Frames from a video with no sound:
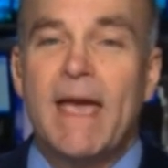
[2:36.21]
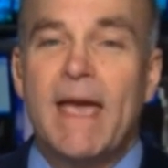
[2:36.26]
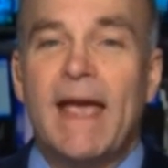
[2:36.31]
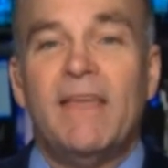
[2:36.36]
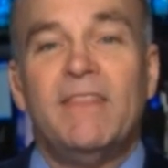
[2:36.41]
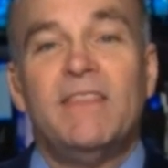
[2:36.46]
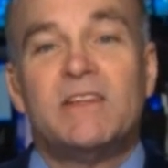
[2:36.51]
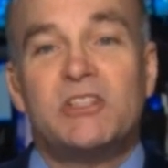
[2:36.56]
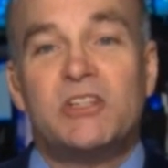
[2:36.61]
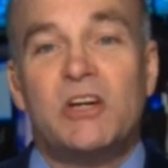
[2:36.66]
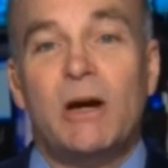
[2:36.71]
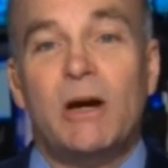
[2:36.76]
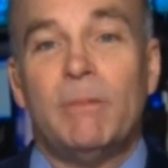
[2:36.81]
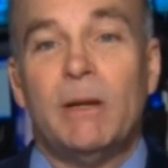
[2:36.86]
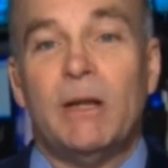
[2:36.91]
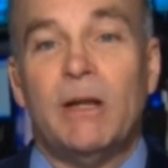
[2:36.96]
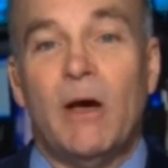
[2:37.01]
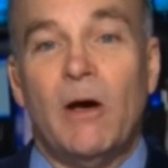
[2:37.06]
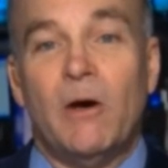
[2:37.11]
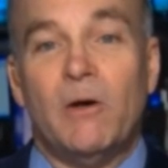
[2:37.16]
And these
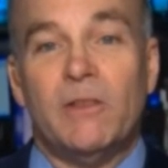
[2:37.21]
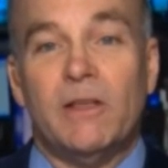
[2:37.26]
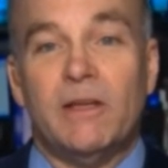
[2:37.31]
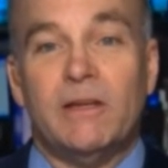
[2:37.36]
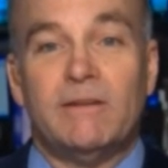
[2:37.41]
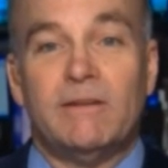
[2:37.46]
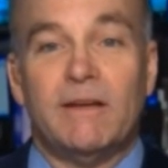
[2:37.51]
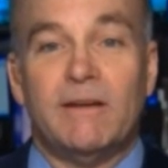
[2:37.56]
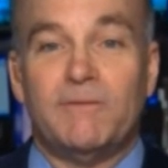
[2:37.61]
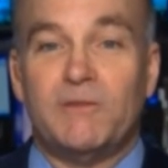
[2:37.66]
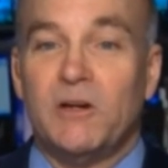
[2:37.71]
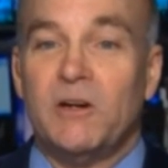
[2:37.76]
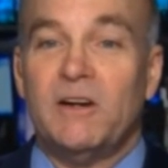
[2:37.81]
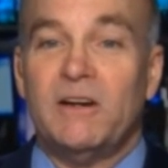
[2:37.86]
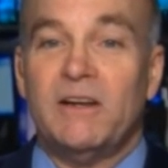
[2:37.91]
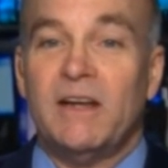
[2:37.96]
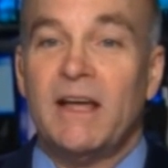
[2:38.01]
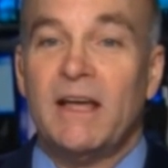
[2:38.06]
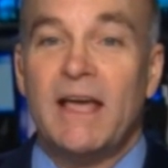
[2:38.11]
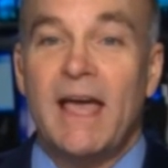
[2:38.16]
chairmen know that if you're
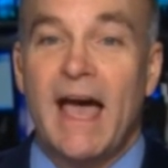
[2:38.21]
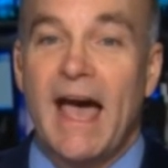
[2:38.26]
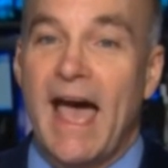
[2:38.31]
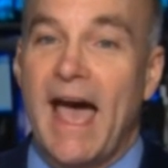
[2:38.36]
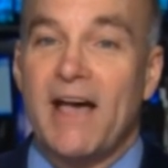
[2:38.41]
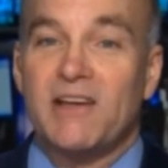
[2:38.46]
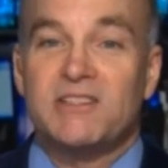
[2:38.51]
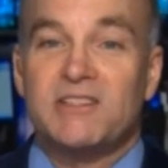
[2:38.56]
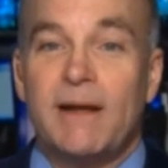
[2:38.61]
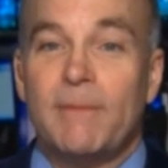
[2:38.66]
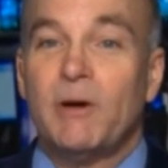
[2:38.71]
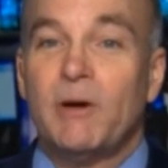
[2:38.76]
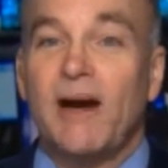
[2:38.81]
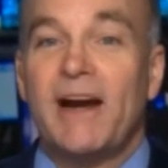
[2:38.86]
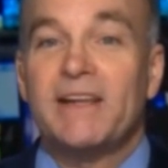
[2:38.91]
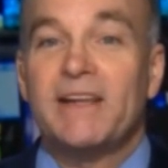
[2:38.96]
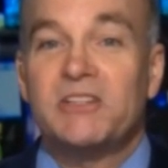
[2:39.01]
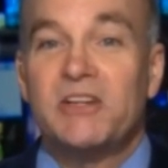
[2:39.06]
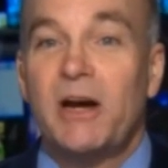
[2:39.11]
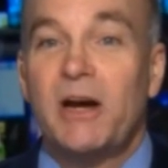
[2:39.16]
in a House
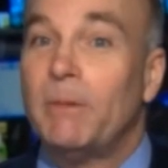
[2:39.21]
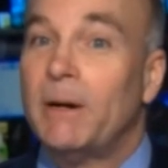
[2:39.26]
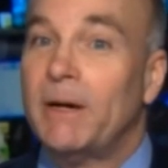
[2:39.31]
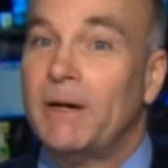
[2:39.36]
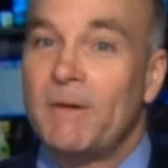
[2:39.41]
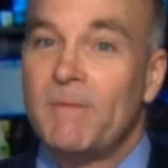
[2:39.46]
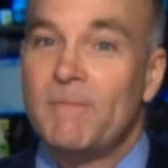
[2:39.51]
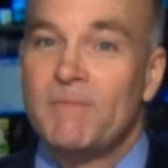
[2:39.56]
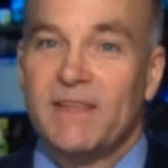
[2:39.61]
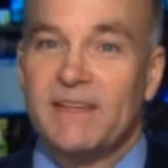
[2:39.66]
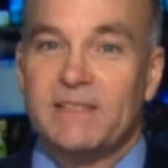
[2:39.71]
Democratic chairman,